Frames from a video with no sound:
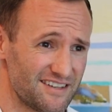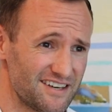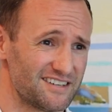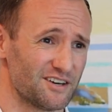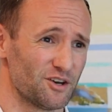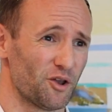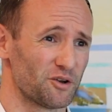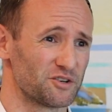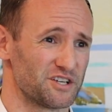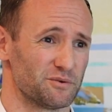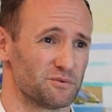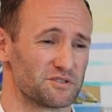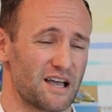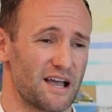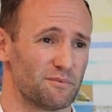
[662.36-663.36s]
And their technology
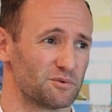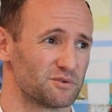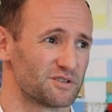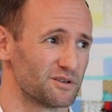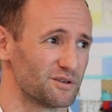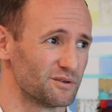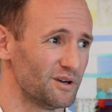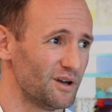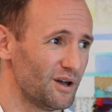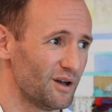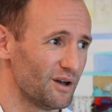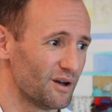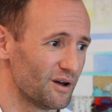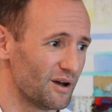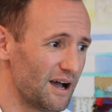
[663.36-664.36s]
was able to,
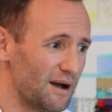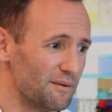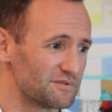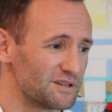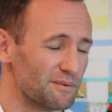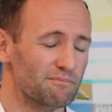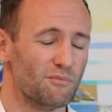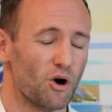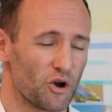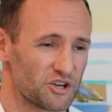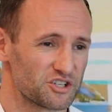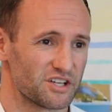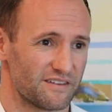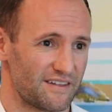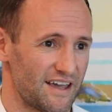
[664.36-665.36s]
um, to
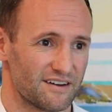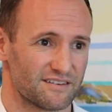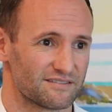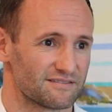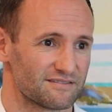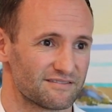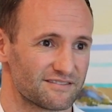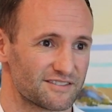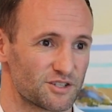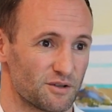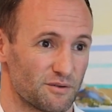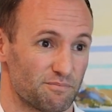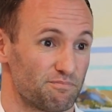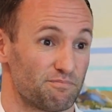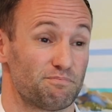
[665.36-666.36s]
monitor that
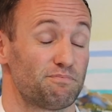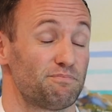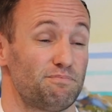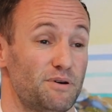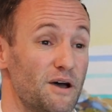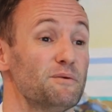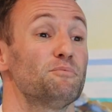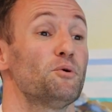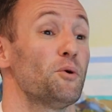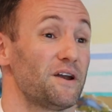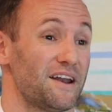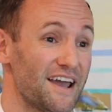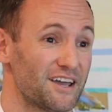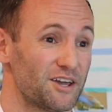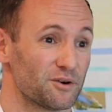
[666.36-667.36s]
to
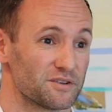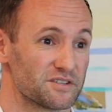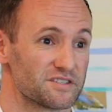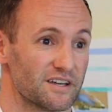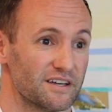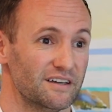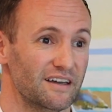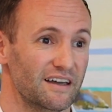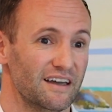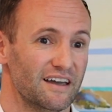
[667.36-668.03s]
pinpoint accuracy.